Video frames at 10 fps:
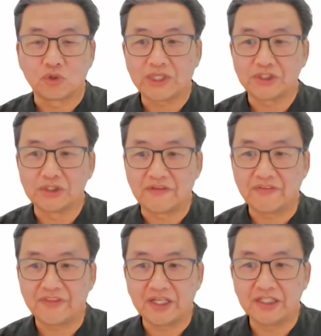question, I
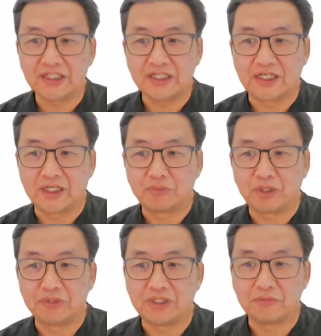think,
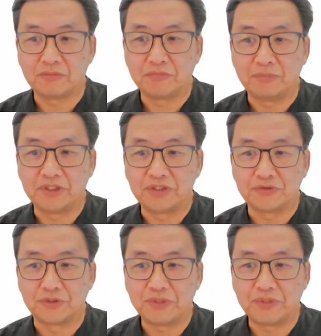maybe to
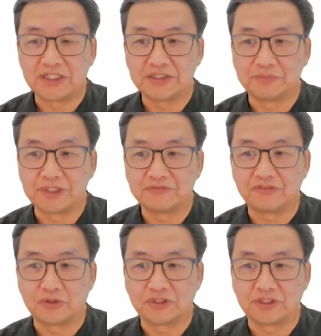repeat a little bit
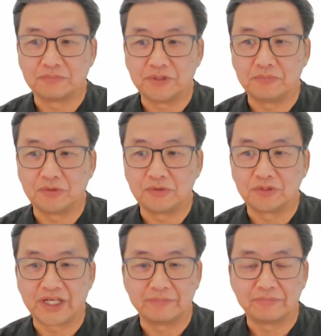for the people
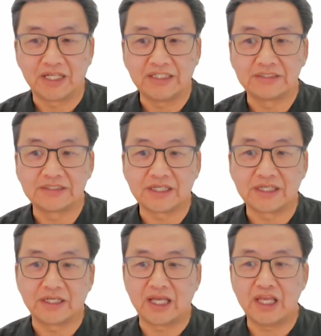who came late.
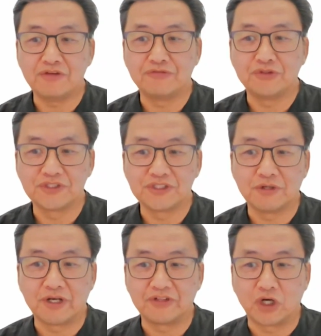If you
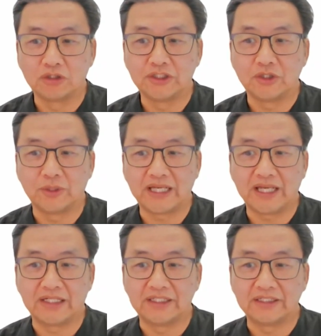still have an ongoing
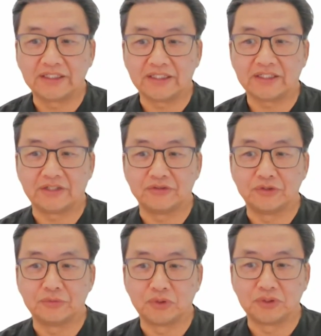air leak, can
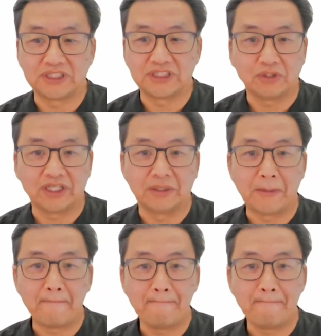you put talc in?